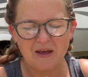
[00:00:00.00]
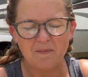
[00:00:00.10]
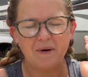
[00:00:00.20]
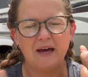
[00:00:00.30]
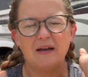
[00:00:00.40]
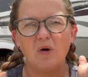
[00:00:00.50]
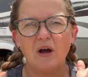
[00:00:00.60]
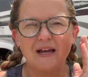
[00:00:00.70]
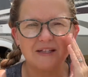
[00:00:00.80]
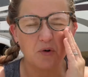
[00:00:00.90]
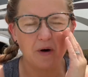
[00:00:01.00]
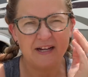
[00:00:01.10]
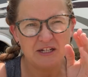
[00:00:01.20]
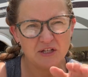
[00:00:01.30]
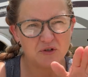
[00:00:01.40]
But it's great
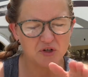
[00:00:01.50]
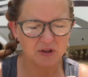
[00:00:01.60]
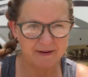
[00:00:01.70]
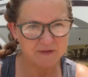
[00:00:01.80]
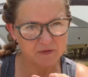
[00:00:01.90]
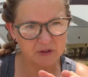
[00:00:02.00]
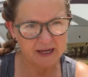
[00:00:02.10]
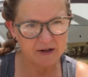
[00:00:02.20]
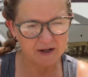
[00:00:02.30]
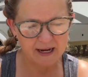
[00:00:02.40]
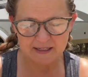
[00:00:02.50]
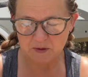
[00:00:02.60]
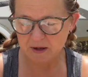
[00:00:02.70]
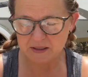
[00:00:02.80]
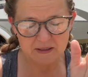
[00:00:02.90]
to use your leftover layer cake
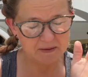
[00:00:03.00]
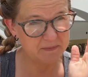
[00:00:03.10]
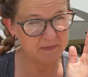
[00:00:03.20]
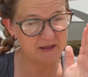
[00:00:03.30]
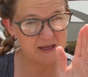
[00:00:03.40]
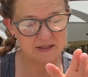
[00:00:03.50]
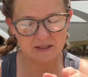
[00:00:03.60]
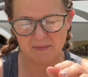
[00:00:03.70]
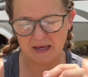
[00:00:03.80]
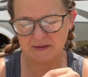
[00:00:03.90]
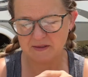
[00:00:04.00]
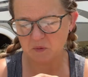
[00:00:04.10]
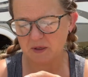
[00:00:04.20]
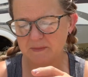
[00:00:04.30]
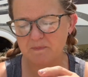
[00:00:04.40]
squares to make this
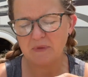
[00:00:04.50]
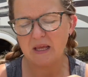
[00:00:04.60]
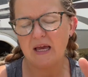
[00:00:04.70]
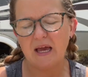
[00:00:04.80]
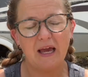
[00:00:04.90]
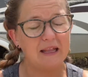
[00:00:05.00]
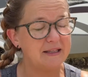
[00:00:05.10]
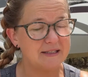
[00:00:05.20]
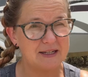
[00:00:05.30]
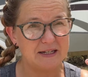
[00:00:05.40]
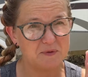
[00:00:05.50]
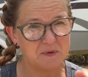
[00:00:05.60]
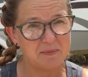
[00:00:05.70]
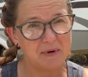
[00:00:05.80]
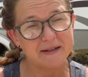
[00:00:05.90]
one, and the sun is
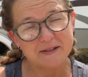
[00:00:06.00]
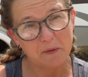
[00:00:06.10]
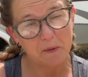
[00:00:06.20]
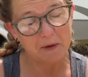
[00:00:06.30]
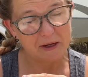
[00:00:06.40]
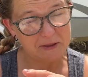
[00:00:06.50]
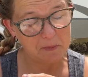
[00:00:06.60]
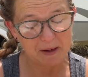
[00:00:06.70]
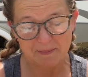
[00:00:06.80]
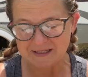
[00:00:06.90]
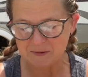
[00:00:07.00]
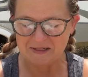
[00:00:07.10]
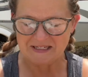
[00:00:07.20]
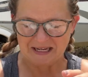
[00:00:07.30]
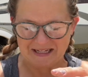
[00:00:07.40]
really bright, so don't mind my
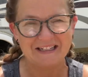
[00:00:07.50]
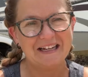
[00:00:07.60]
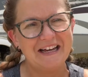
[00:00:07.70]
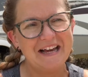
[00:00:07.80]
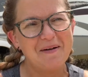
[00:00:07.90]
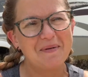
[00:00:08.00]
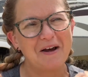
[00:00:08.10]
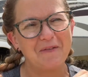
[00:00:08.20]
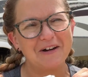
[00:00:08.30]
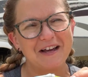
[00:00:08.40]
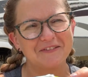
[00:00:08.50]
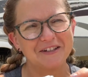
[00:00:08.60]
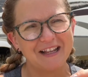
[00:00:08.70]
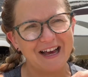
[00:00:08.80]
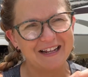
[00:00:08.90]
squinting. But I wanted to have good
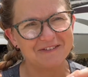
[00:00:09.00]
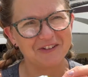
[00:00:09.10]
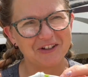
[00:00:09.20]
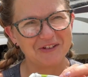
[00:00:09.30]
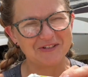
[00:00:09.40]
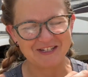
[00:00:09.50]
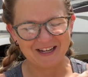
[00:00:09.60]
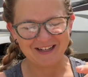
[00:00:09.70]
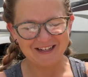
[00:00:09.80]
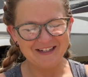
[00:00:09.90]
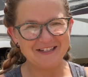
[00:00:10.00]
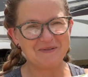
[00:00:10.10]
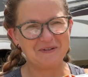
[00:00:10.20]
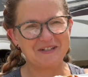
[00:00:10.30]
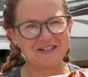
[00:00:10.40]
lighting for you today
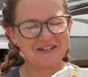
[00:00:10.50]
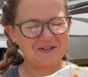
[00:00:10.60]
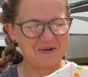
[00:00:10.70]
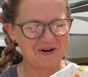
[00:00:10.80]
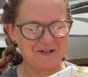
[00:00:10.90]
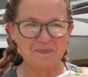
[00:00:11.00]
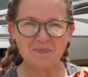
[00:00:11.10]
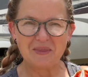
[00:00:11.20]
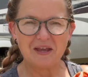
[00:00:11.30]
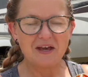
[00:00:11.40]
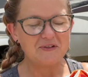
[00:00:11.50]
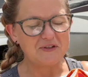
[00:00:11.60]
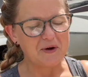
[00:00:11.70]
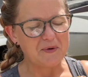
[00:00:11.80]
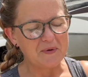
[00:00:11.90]
doing this tutorial.
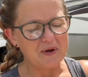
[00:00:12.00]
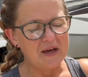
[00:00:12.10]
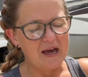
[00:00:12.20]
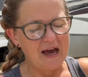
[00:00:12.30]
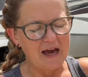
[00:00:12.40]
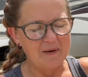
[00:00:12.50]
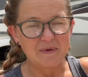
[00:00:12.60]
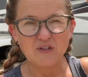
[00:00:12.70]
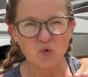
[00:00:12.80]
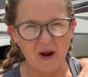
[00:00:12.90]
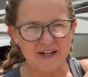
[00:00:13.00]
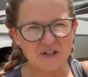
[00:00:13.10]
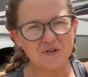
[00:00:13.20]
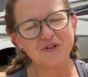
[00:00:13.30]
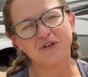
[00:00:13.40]
So it's great to
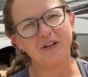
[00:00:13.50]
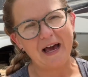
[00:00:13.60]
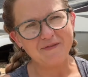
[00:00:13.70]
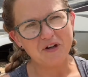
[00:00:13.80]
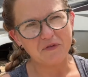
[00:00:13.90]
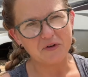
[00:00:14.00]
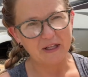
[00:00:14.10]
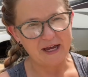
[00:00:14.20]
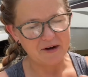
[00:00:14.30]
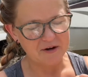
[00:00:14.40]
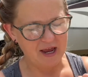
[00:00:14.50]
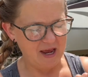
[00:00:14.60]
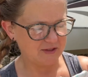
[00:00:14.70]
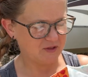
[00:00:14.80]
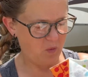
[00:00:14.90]
use your leftover layer
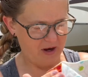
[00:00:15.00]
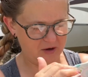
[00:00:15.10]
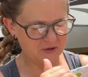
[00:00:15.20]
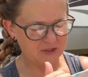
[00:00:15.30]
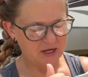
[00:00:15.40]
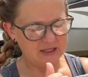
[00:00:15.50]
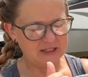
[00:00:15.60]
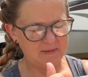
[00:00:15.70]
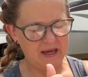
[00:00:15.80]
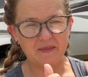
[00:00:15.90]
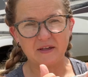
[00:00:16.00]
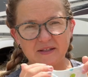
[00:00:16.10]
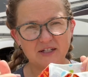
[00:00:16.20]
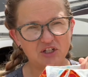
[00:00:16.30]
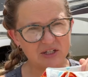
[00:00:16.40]
cake squares to make this.
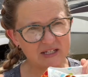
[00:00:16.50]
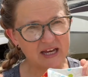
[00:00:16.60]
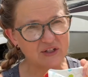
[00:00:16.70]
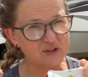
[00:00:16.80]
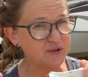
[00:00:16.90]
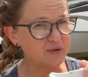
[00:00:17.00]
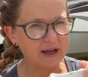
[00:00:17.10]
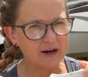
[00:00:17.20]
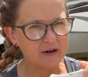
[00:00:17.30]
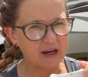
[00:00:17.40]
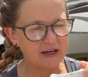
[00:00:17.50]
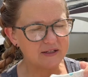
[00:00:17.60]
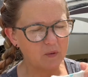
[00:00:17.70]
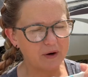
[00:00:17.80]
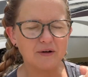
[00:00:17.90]
It just takes 2 layer cake
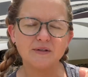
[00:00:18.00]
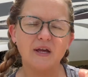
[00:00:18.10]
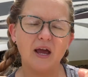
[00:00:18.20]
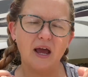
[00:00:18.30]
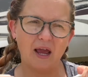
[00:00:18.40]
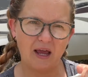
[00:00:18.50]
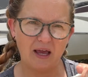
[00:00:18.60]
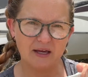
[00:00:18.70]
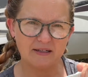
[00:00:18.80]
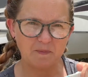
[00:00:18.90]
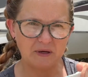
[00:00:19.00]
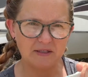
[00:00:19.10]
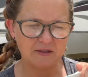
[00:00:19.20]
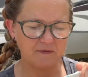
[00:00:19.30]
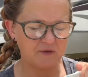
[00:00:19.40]
squares and a
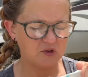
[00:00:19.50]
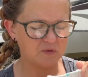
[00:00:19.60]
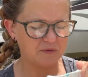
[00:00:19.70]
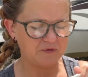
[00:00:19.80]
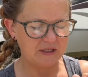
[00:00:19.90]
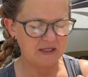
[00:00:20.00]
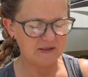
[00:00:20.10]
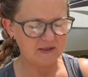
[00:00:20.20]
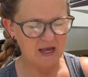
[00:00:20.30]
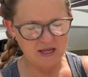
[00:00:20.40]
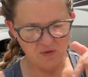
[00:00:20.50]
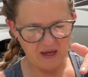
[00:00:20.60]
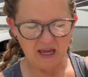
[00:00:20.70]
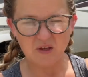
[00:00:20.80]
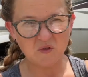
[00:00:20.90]
piece of fusible fleece, and you
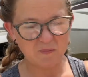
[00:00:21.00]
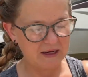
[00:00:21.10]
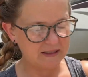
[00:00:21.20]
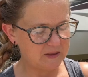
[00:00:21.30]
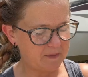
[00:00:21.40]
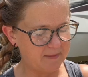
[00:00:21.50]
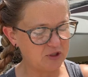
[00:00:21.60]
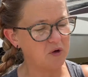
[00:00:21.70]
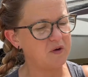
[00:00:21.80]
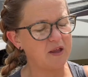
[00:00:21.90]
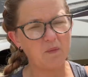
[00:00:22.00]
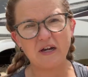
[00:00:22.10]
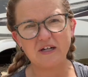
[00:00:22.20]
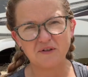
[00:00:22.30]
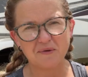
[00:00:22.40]
can use buttons, but I'm going to show you another way to
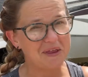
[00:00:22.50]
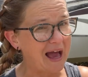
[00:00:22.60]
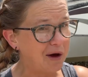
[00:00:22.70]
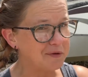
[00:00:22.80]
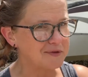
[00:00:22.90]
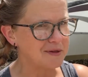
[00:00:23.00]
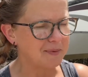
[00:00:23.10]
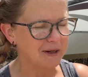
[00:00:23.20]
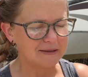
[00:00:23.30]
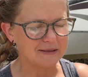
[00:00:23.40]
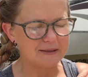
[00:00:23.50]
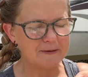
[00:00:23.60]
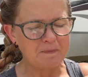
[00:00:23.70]
do it without using buttons.